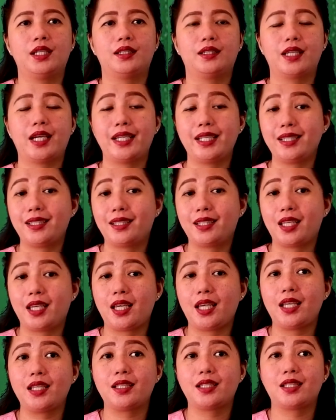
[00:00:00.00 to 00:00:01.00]
The
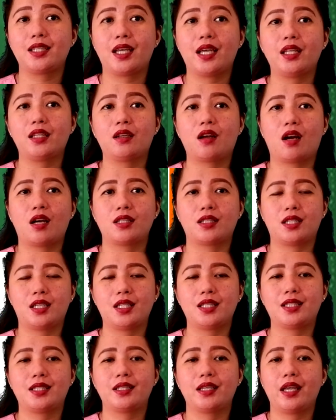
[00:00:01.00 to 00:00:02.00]
disease it
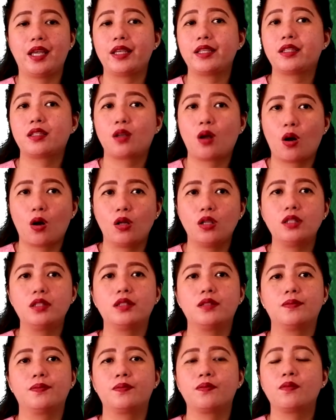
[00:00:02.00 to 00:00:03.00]
causes is
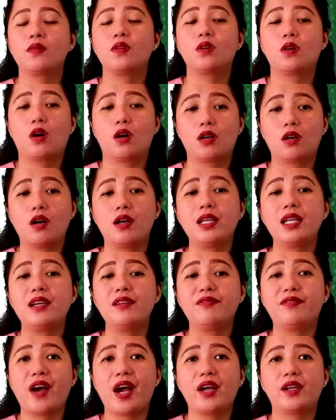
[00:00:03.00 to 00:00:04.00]
called
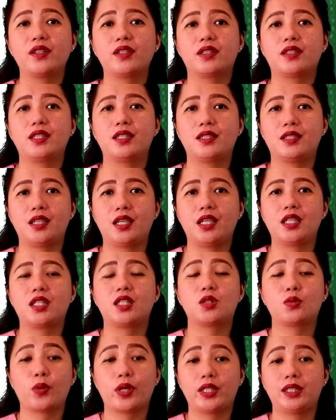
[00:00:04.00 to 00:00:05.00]
Coronavirus Disease
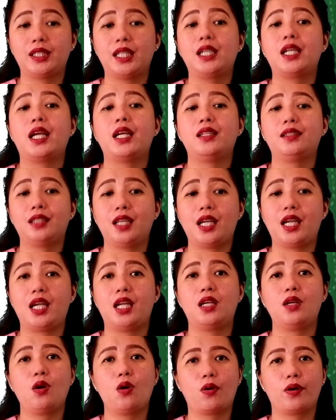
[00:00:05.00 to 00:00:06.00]

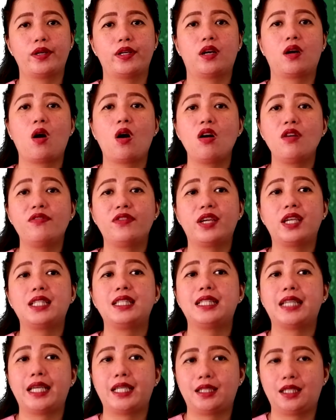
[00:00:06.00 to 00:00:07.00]
2019 or the
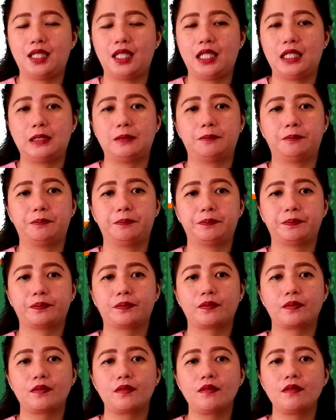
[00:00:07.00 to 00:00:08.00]
COVID-19.
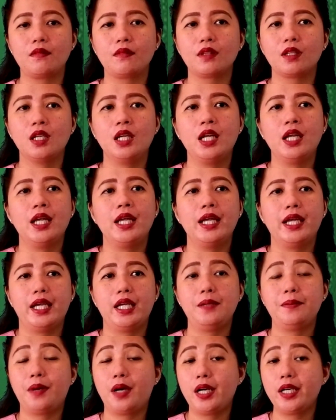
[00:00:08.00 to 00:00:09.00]

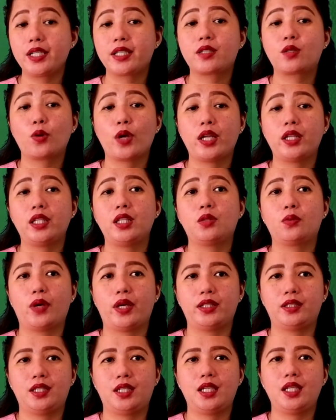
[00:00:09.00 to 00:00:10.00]
In March
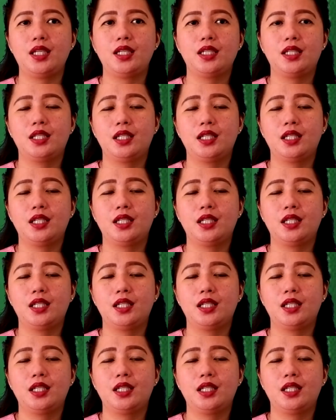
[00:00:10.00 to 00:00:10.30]
2020,